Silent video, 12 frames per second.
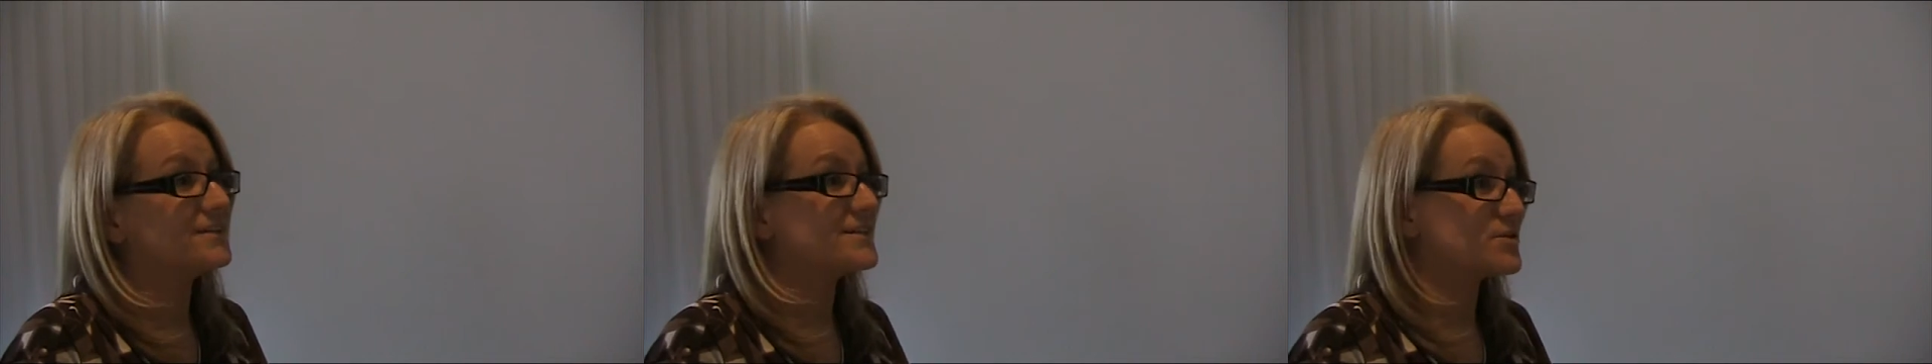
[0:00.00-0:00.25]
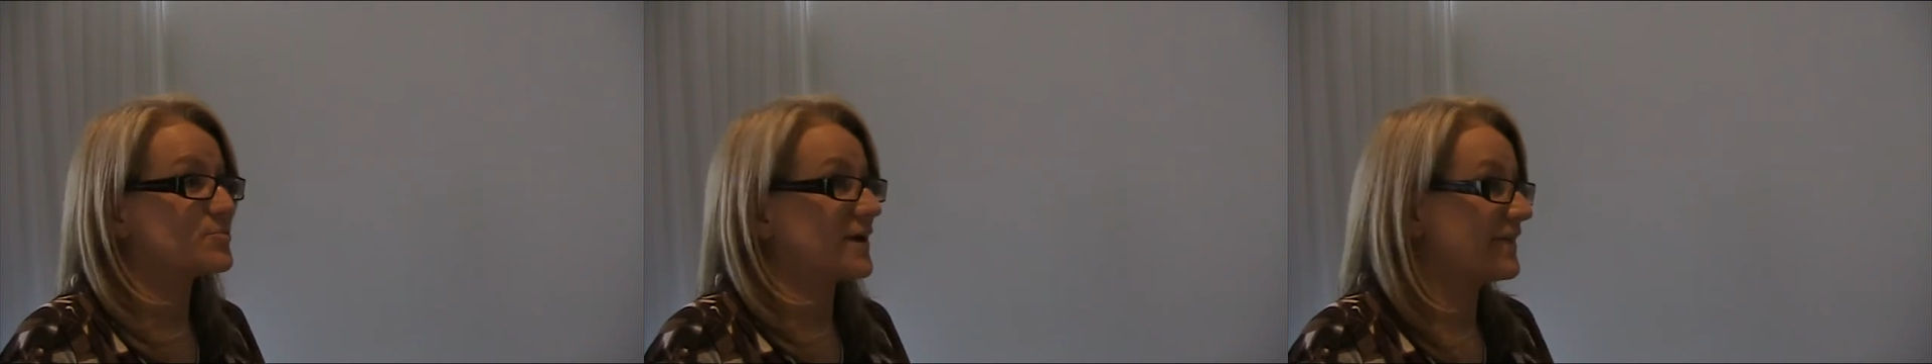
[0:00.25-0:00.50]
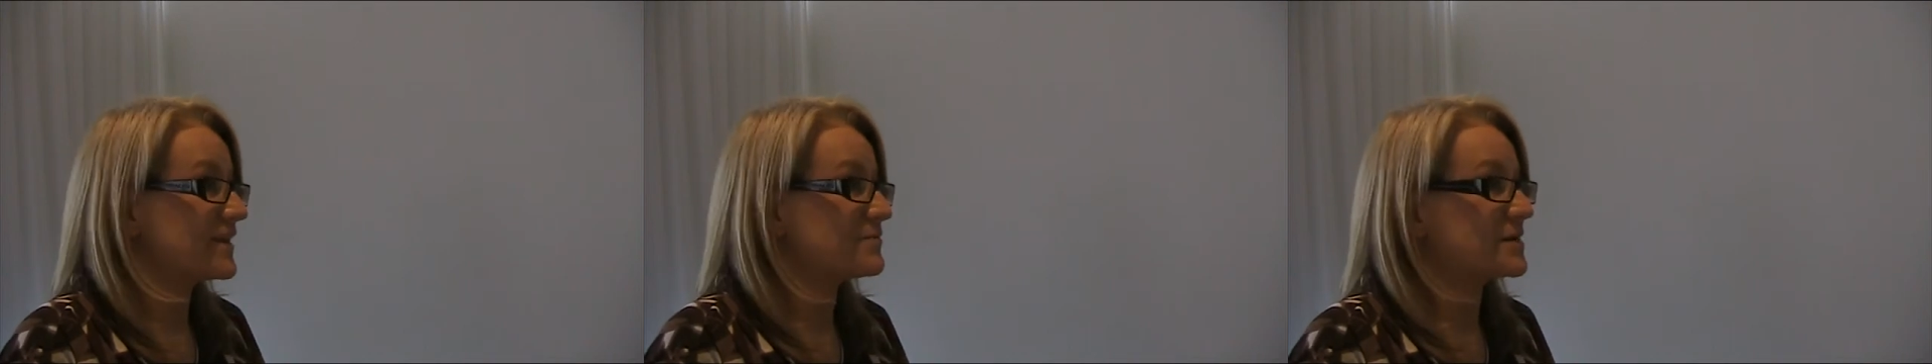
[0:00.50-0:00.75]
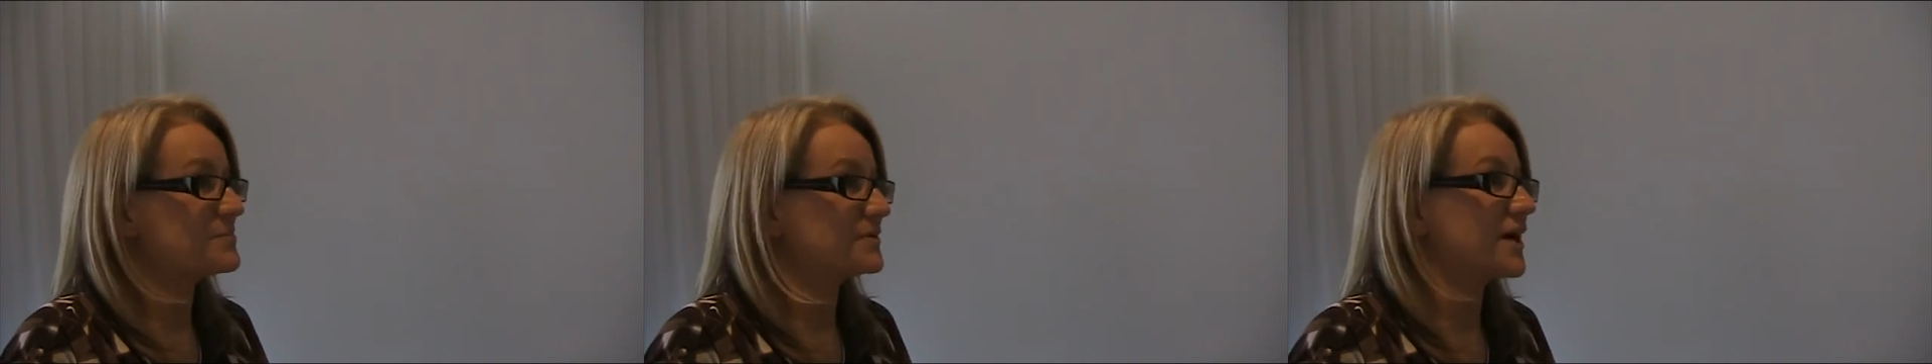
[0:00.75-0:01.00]
there's a brand that
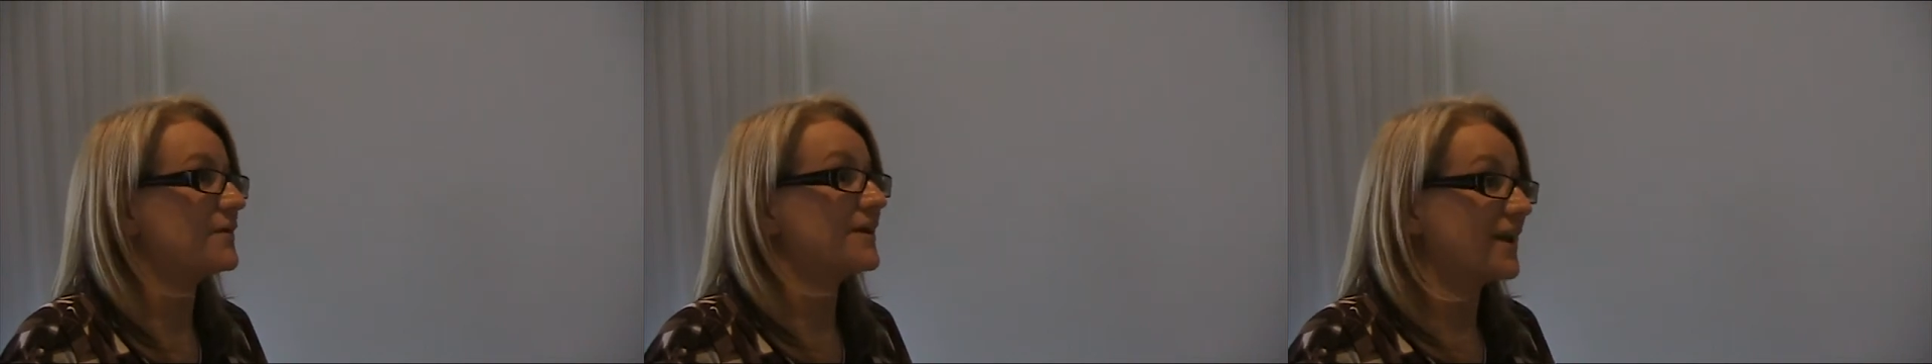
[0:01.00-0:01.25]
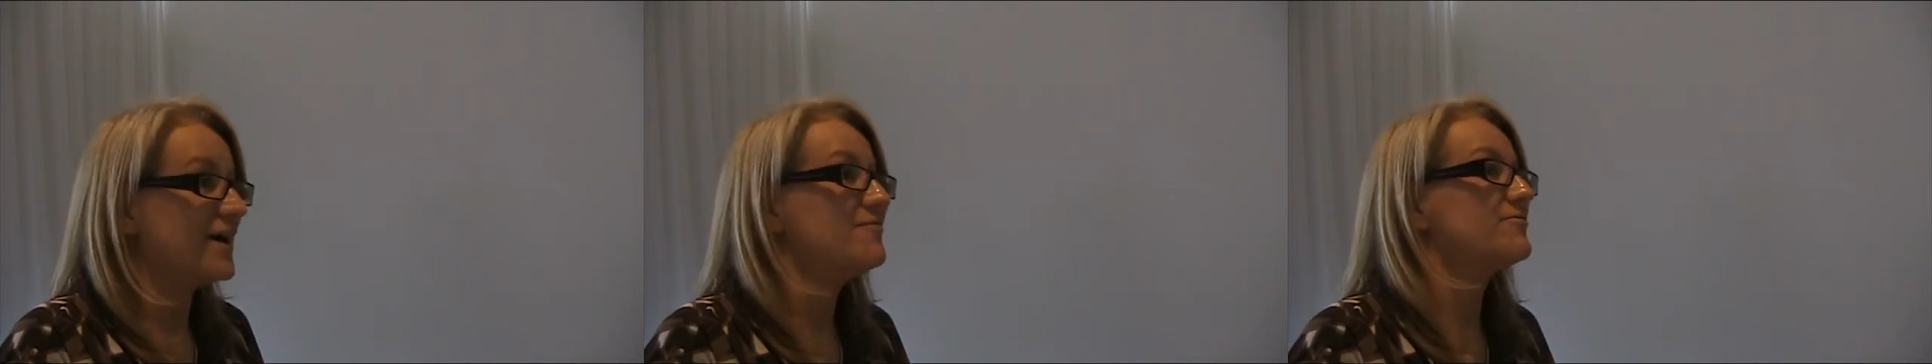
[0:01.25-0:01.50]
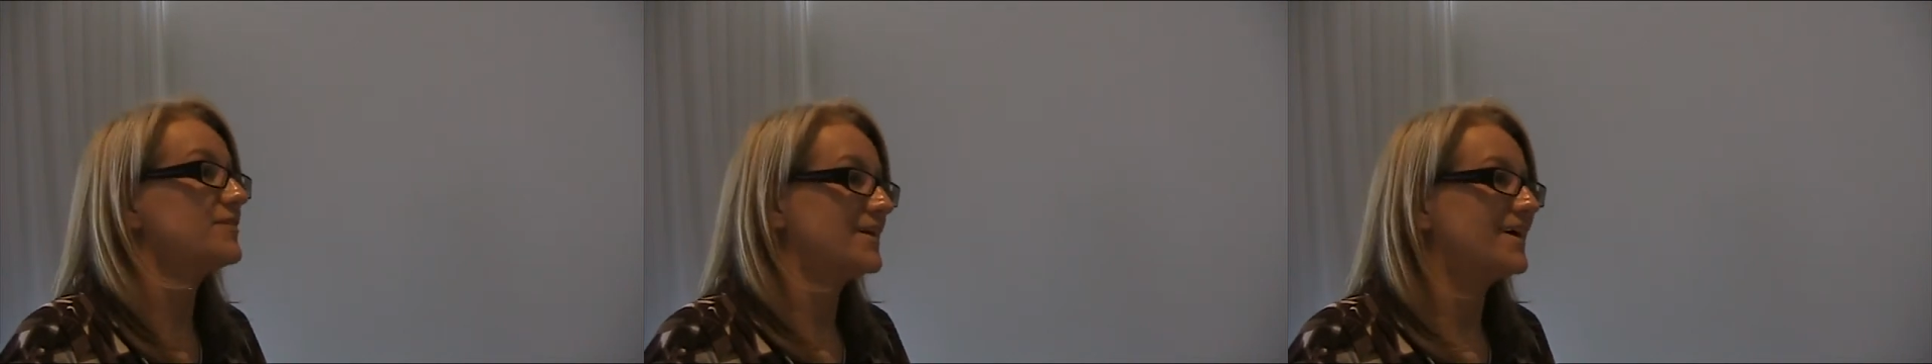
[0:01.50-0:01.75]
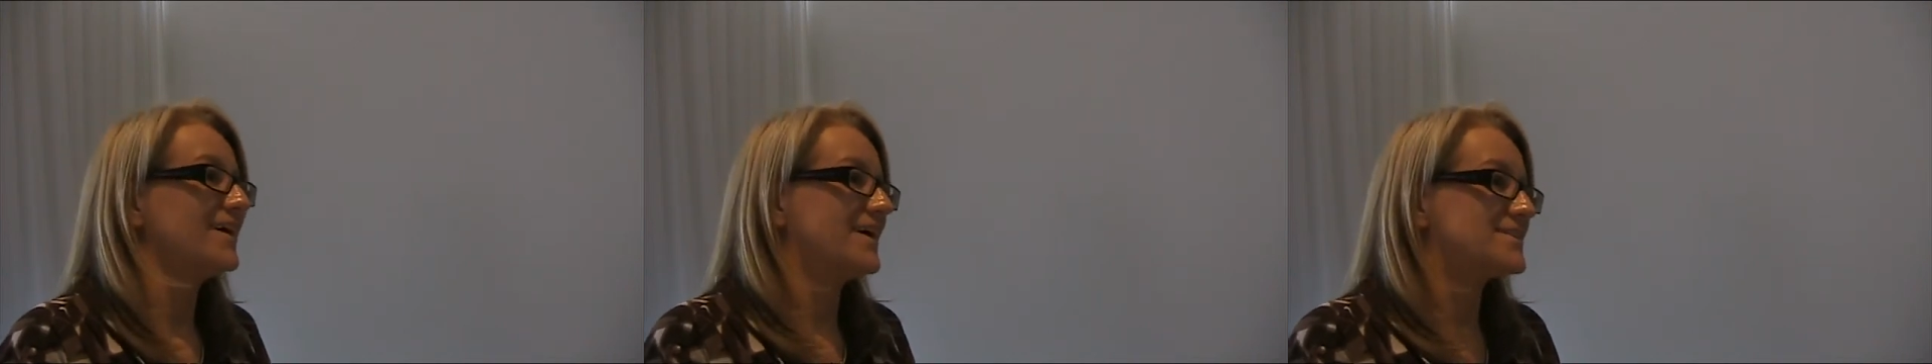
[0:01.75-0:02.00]
people know and love.
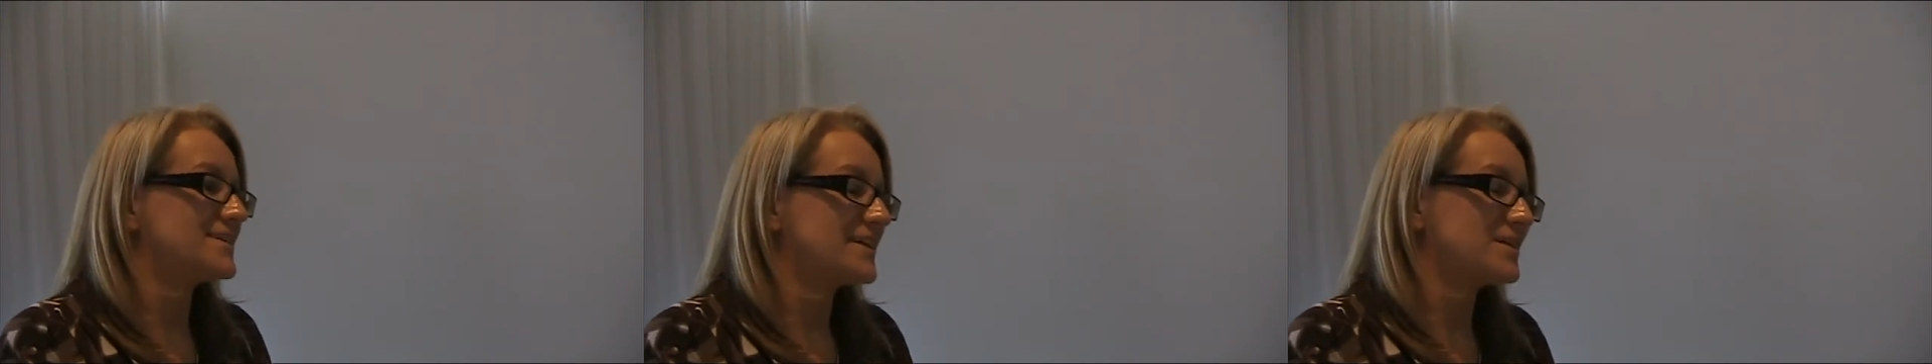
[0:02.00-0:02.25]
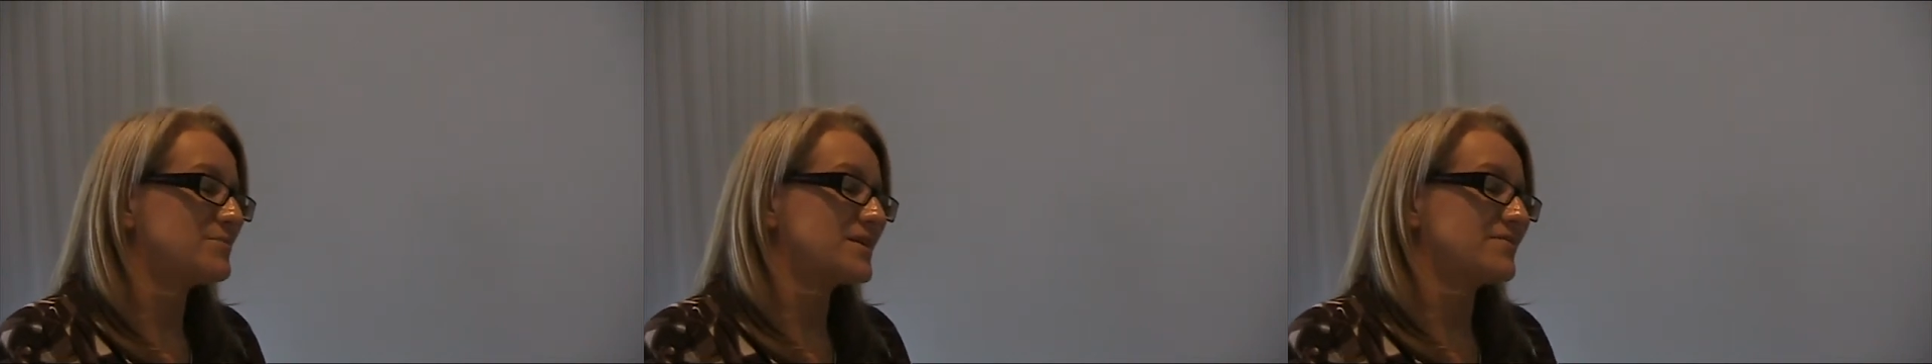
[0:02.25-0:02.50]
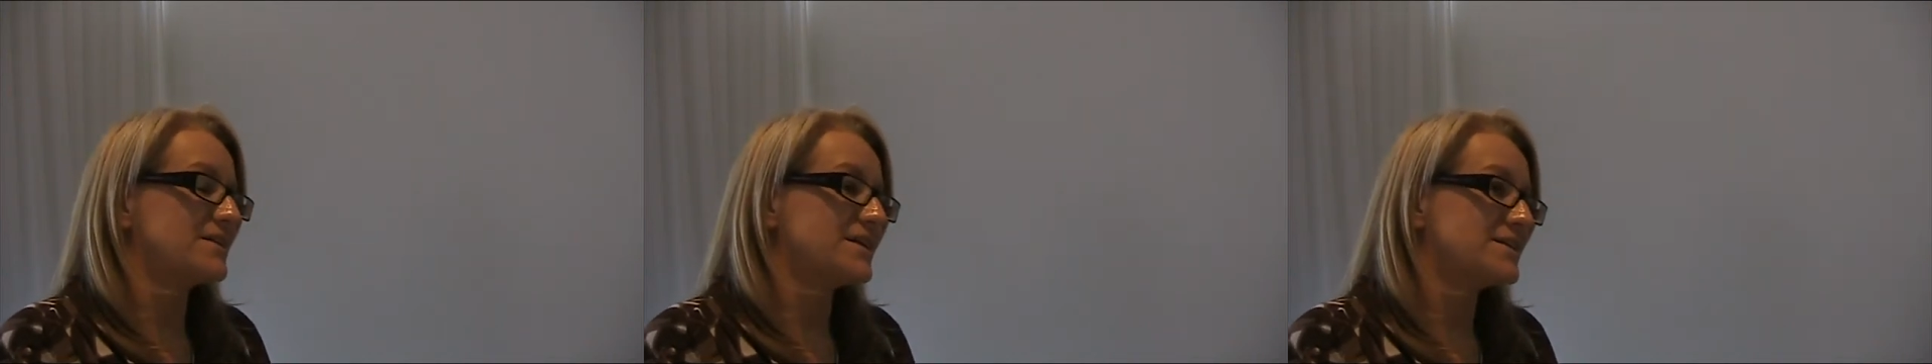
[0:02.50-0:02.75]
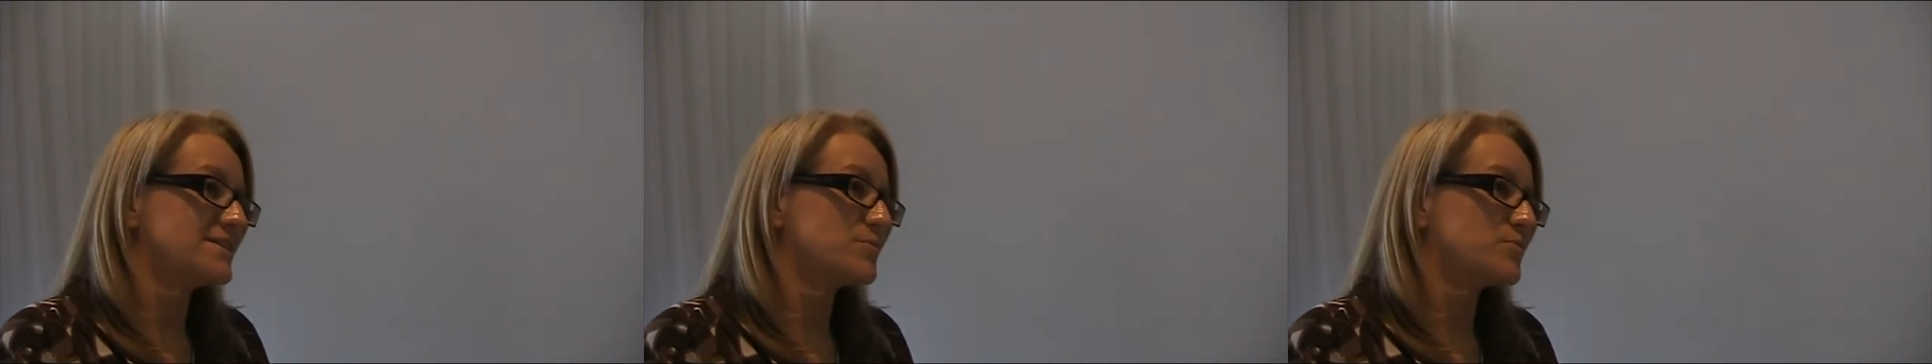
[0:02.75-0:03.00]
it's a little bit of an
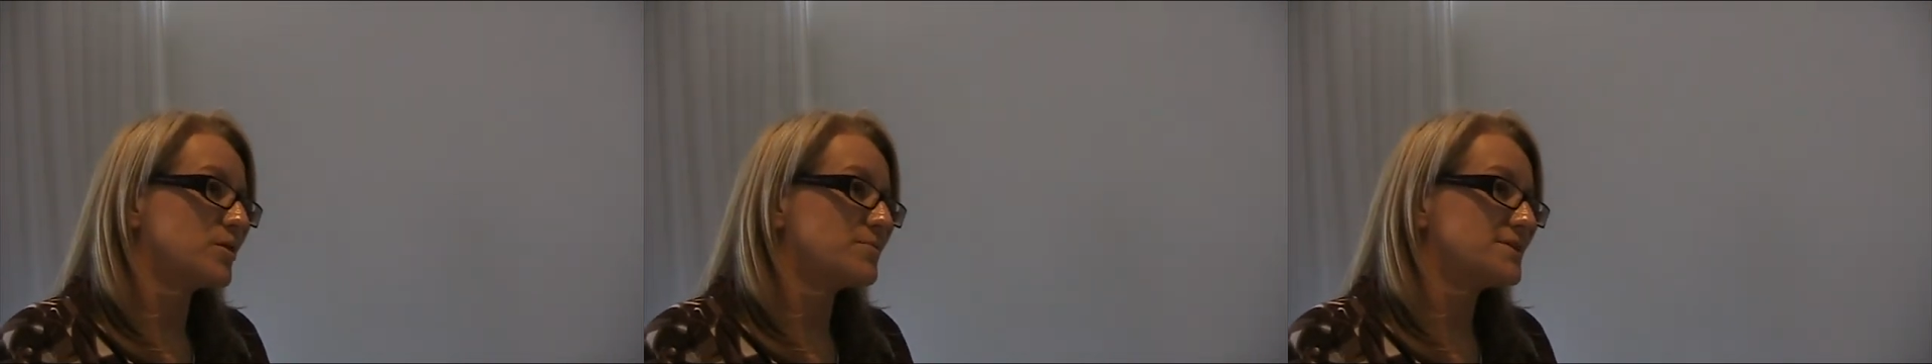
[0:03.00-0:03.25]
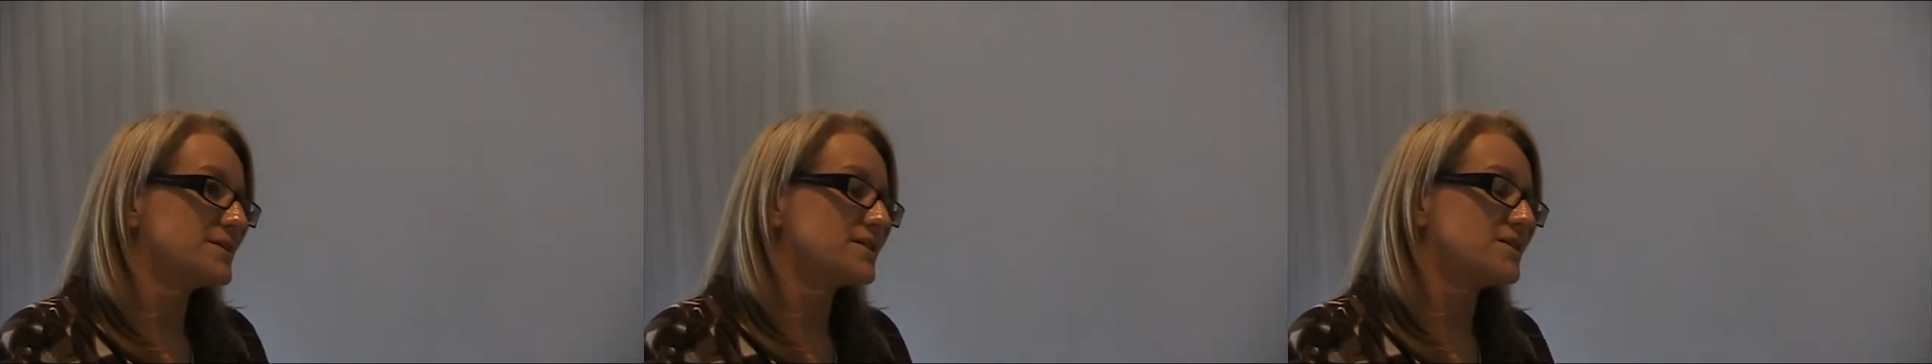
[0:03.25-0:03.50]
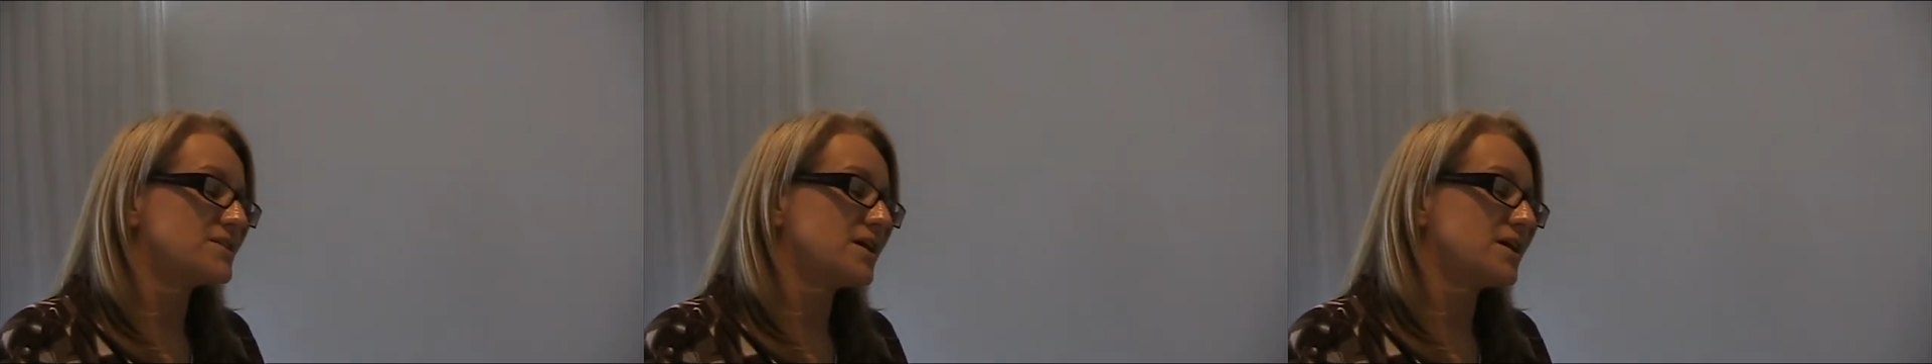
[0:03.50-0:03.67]
easier proposition.